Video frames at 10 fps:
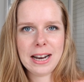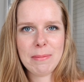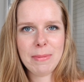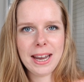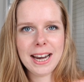that I
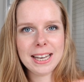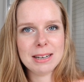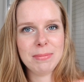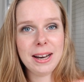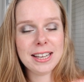made
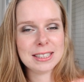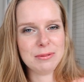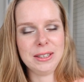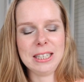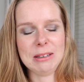in my last
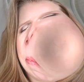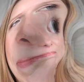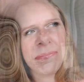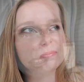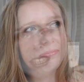video
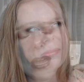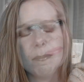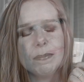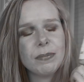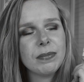and guys
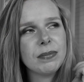I'm